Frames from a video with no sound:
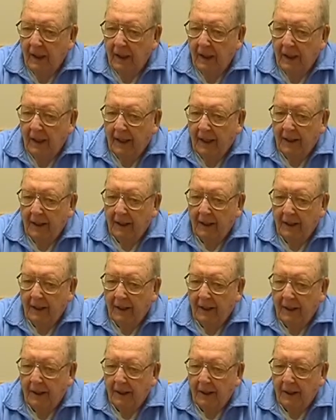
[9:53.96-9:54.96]

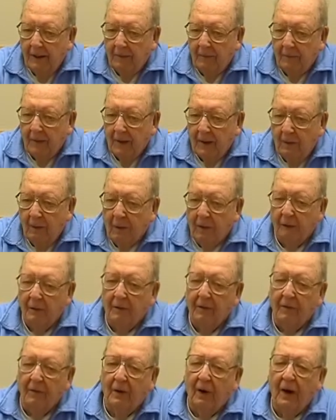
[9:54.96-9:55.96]
And um, we
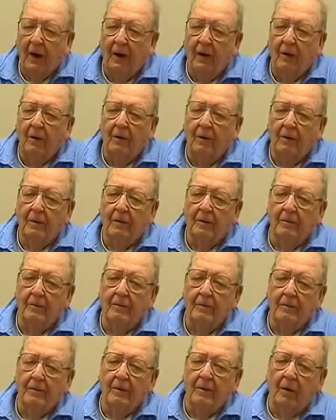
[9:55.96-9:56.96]
would fire
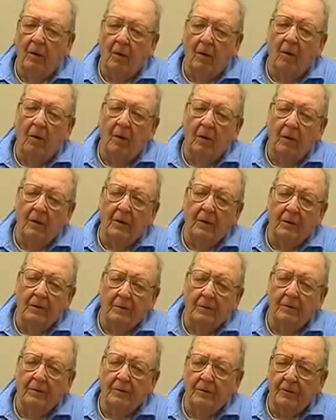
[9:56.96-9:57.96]
or
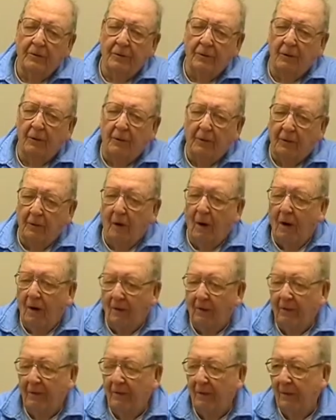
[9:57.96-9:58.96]
shoot
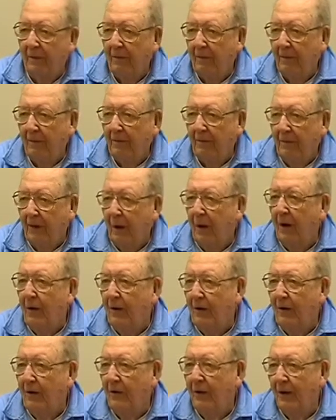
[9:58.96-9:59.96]
off
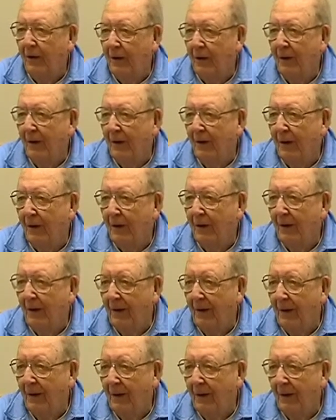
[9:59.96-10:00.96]
duds, uh,
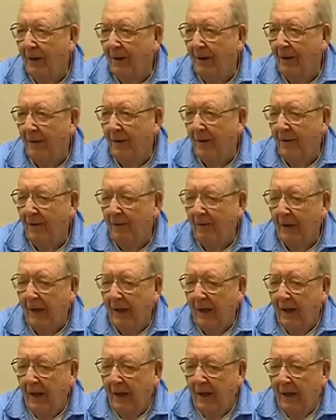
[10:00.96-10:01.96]
uh,
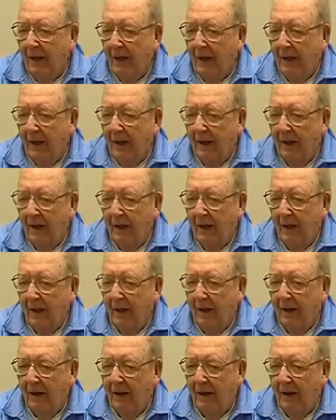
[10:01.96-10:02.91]
uh,